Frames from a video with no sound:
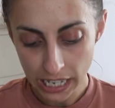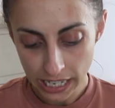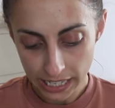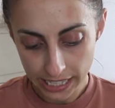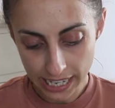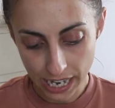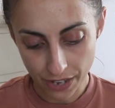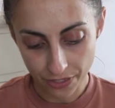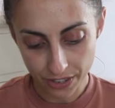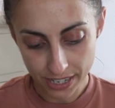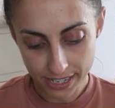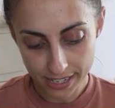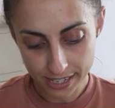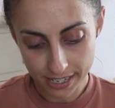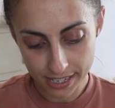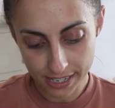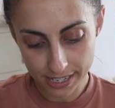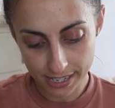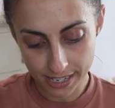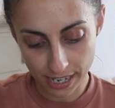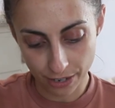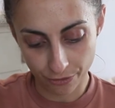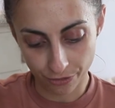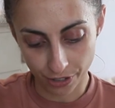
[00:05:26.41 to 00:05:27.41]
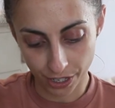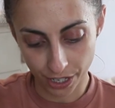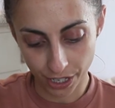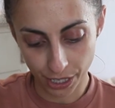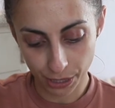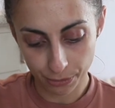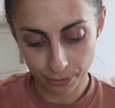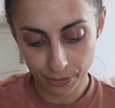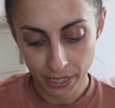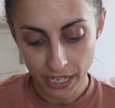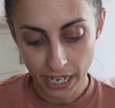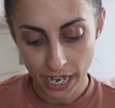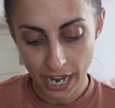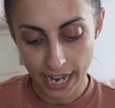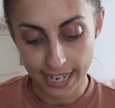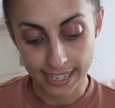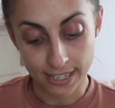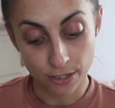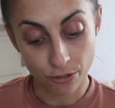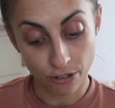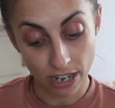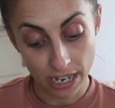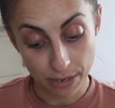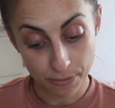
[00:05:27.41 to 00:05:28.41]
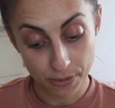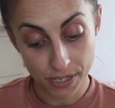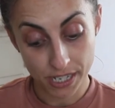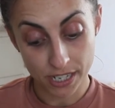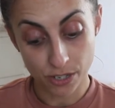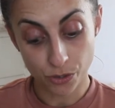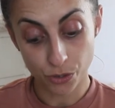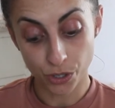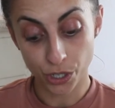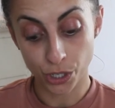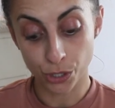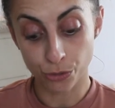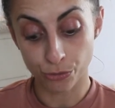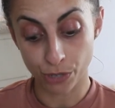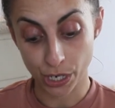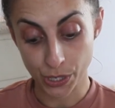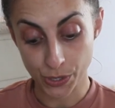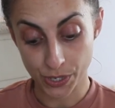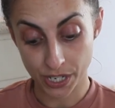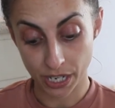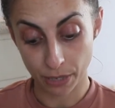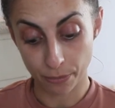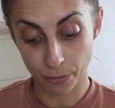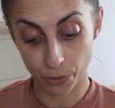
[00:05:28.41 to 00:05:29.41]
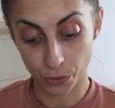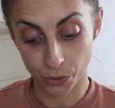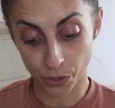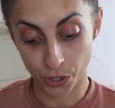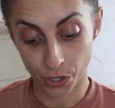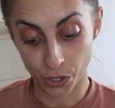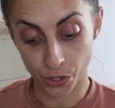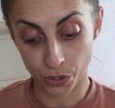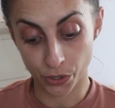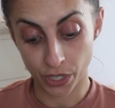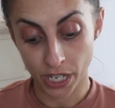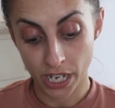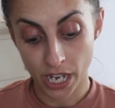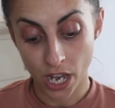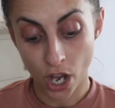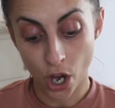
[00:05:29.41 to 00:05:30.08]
Now this serum has grapeseed oil, rosehip oil,